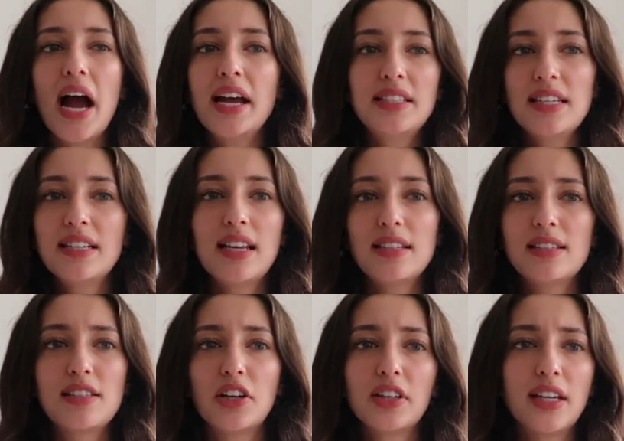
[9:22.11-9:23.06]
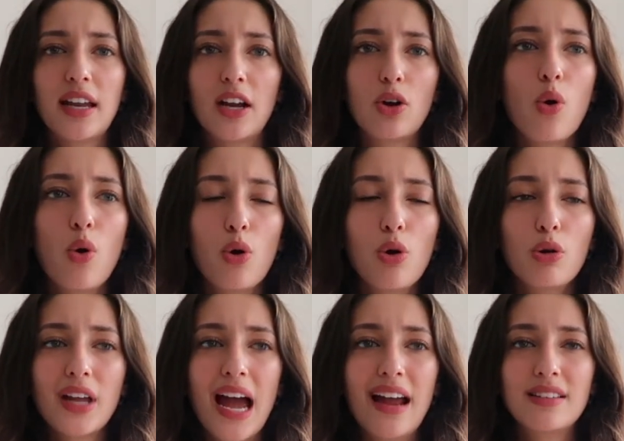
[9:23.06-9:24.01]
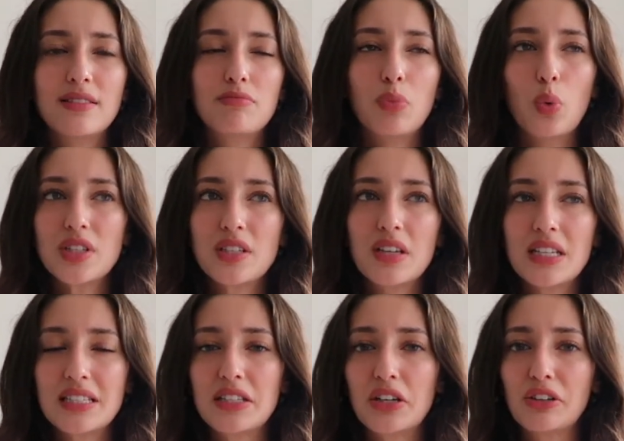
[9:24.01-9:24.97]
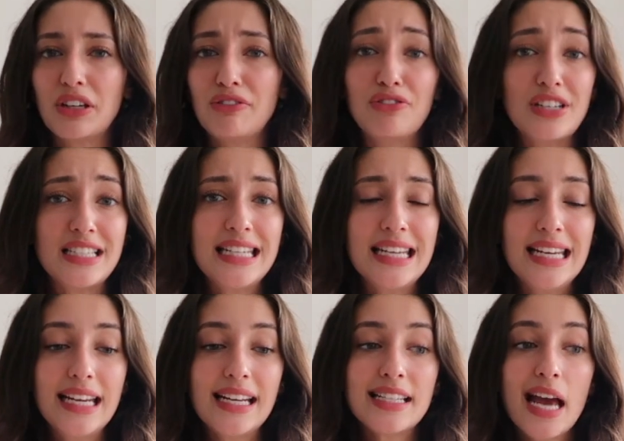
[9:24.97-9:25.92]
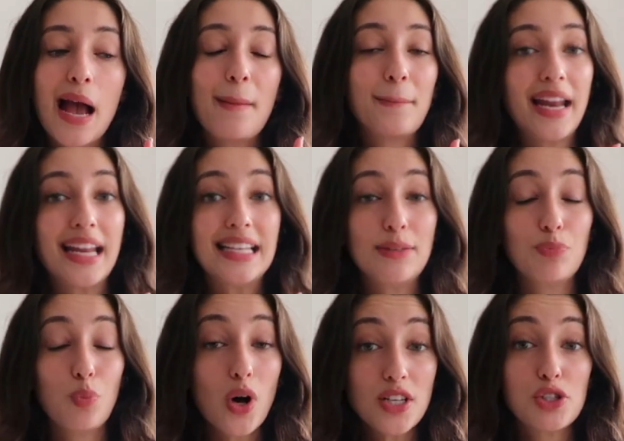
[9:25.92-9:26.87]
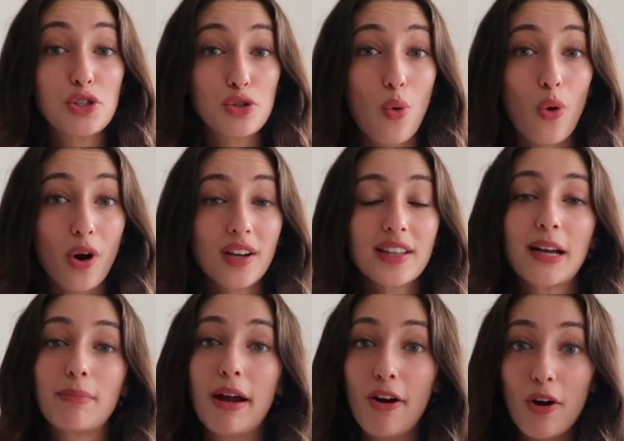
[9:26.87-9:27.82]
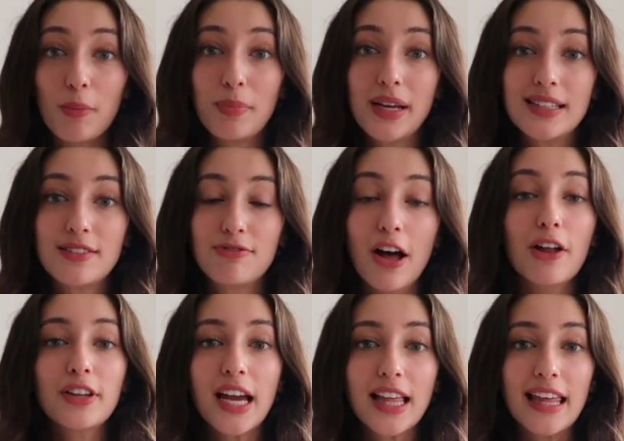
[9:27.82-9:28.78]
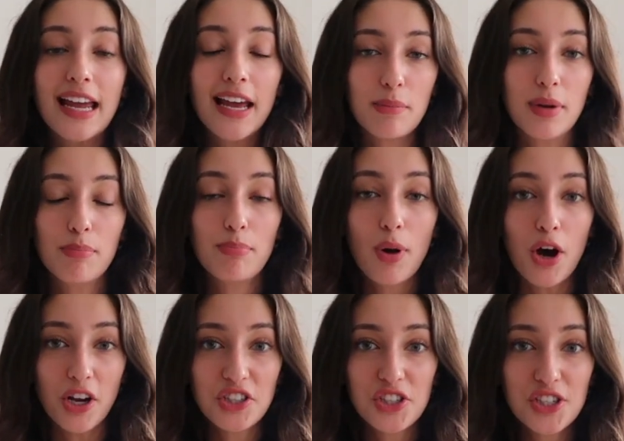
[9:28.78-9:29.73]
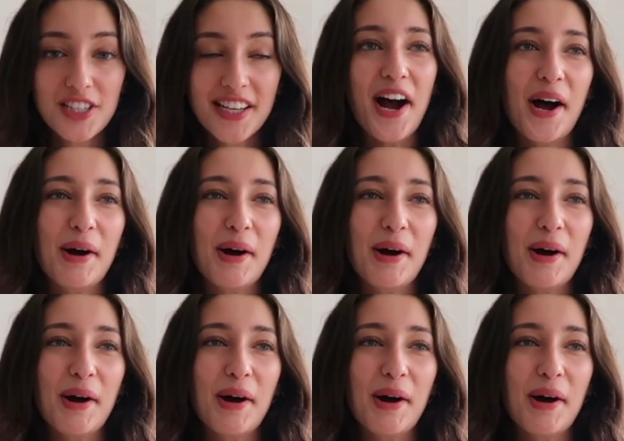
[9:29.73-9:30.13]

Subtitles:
I didn't necessarily get a cold. I wasn't necessarily fatigued, but I was sore. Like my armpits felt like they had been punched,